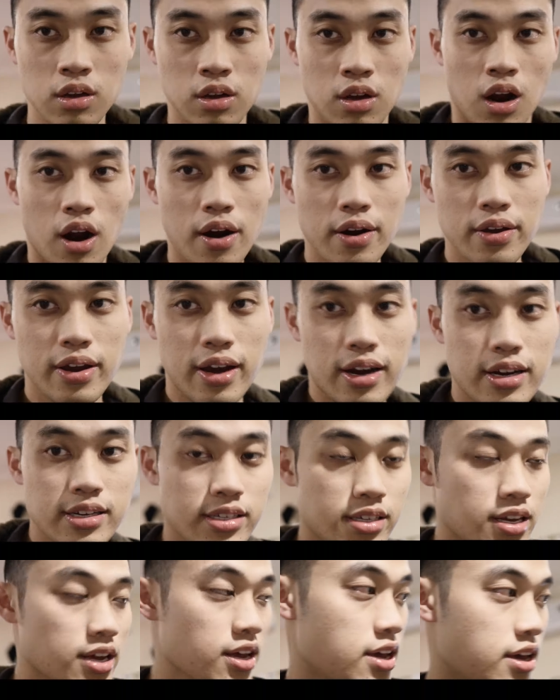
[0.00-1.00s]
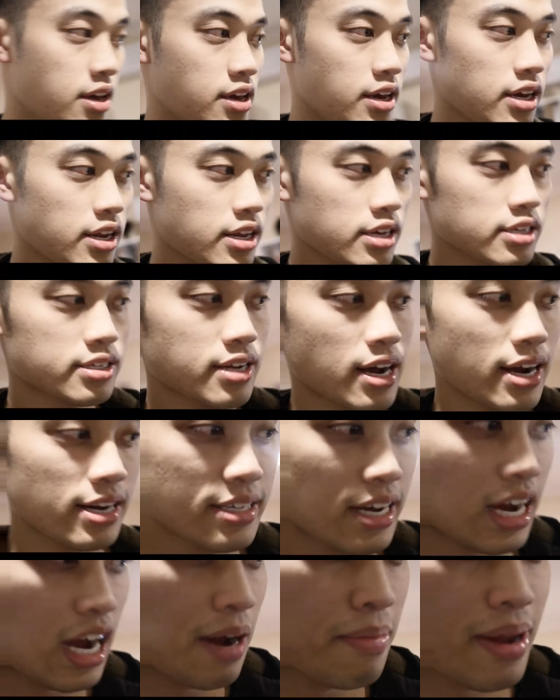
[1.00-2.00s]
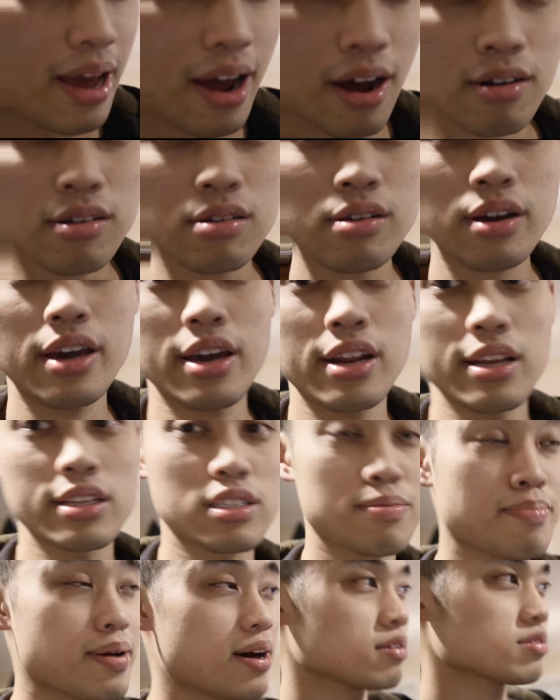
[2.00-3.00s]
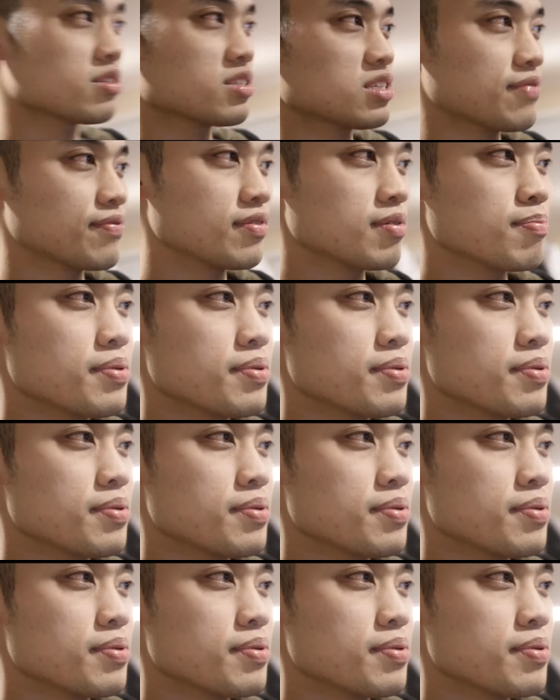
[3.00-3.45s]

All right, you guys, it is nighttime now and it's about 7